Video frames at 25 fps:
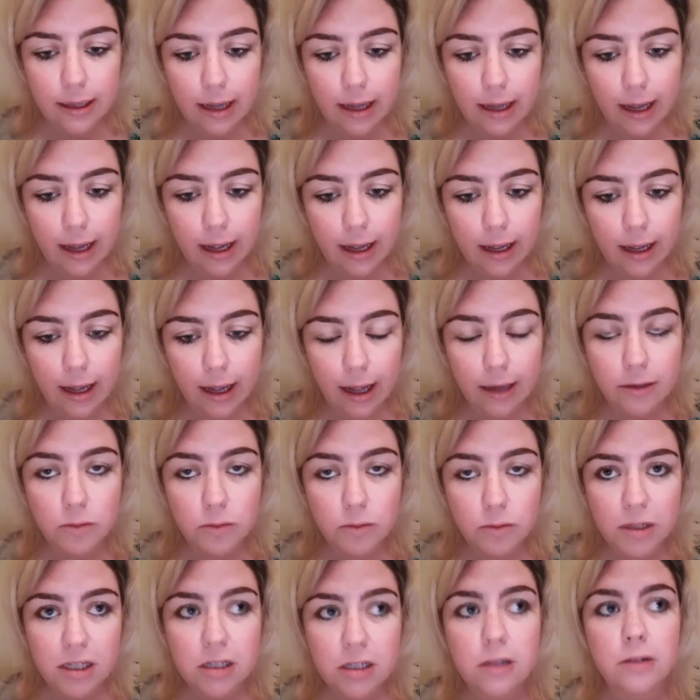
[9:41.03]
And
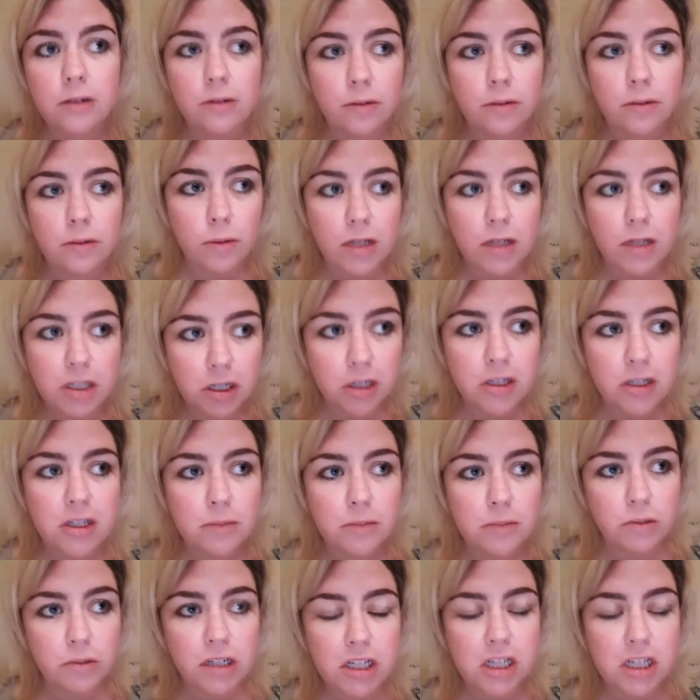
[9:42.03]
we turn to
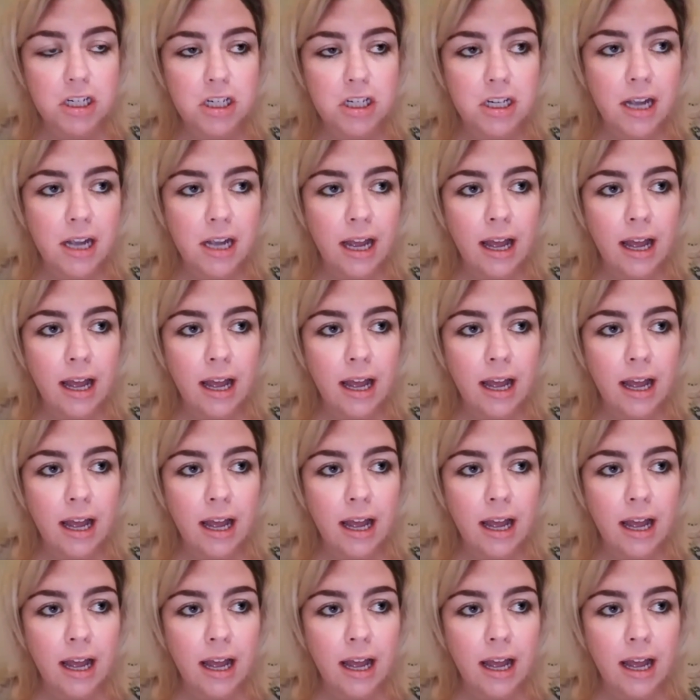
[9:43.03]
Bridget